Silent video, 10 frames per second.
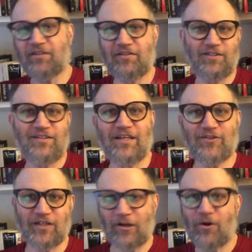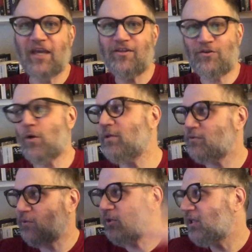It's just interesting. Okay, the utopians
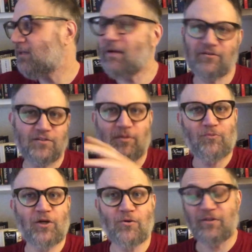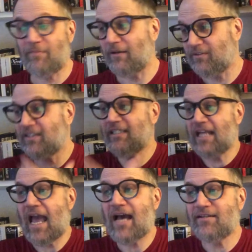won't look at the mountains, but we're going to the mountains. And
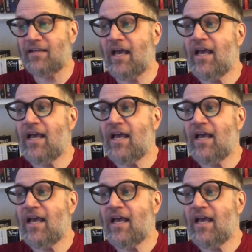as